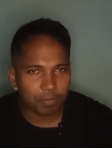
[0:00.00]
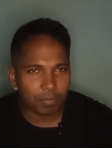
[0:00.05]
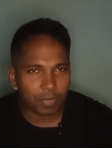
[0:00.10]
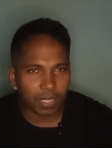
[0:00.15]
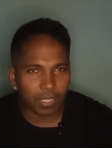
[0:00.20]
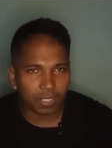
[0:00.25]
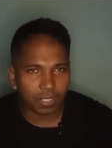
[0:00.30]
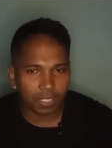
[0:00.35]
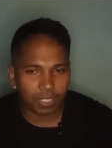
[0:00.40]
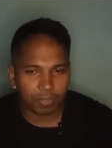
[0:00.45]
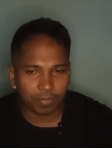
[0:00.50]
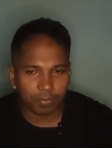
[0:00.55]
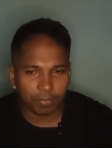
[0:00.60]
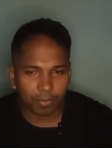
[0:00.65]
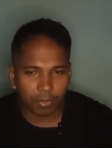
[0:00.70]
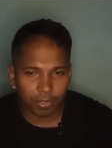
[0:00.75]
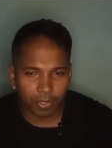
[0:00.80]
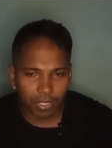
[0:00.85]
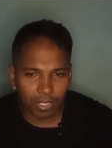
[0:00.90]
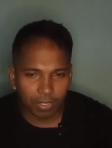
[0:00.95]
markup
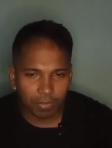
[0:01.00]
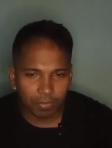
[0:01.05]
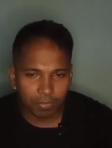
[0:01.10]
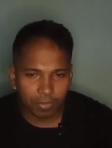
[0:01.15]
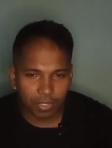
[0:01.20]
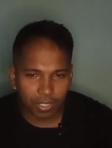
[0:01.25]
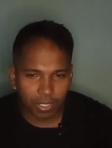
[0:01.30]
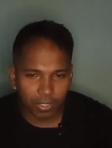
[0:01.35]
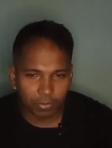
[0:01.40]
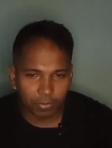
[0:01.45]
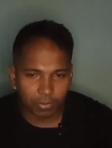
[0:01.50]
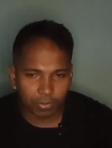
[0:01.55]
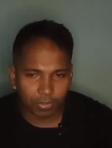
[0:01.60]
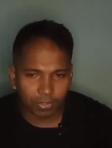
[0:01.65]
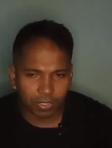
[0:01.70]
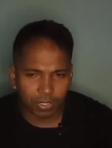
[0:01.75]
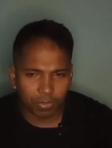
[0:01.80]
on every artwork,